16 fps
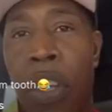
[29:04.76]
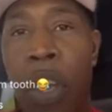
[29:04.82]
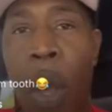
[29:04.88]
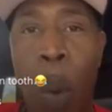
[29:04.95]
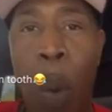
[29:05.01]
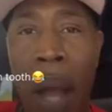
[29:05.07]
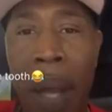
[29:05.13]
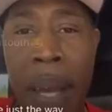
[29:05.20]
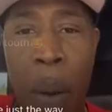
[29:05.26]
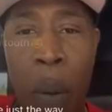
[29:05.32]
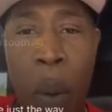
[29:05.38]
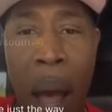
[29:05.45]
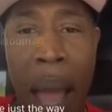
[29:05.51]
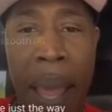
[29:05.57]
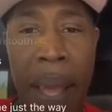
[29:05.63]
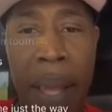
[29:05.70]
you wonder
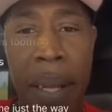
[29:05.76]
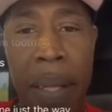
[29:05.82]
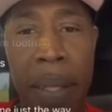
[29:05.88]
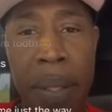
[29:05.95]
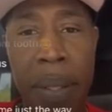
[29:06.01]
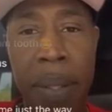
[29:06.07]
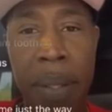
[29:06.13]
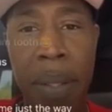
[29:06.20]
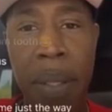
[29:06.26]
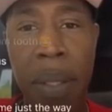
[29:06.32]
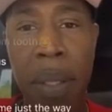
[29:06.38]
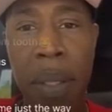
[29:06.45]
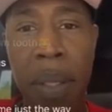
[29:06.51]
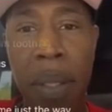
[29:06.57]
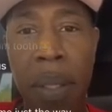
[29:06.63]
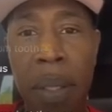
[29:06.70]
why.
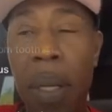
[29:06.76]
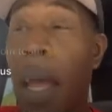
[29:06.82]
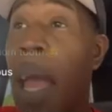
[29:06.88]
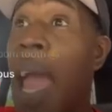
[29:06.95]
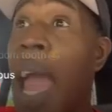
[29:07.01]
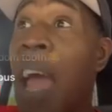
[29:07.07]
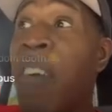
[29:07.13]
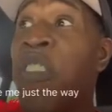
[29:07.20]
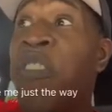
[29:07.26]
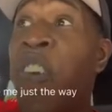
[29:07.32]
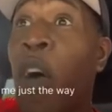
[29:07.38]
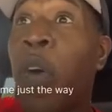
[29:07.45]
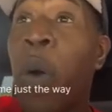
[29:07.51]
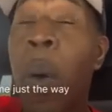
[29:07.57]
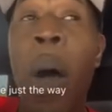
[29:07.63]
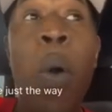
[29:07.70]
Every
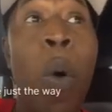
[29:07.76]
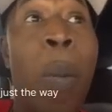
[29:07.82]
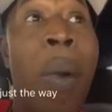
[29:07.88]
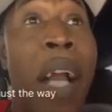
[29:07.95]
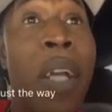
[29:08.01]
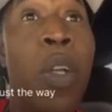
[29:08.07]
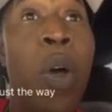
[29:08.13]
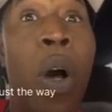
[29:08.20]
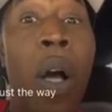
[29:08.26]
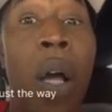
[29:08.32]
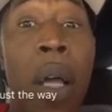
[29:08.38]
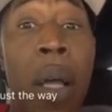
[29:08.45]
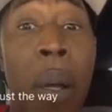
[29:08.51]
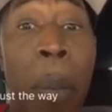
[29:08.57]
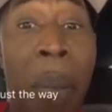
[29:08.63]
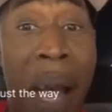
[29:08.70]
fuckery where woman do,
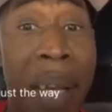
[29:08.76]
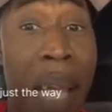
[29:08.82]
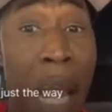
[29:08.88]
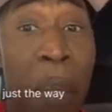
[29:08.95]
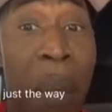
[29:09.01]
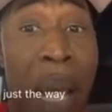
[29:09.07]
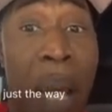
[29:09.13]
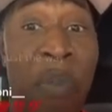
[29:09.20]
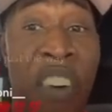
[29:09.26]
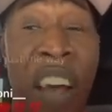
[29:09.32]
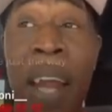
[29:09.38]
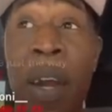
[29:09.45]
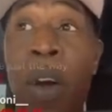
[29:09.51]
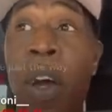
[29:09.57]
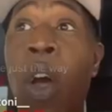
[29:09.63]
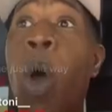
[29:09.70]
man get blamed
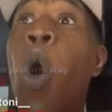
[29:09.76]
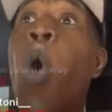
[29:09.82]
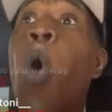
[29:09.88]
for you know.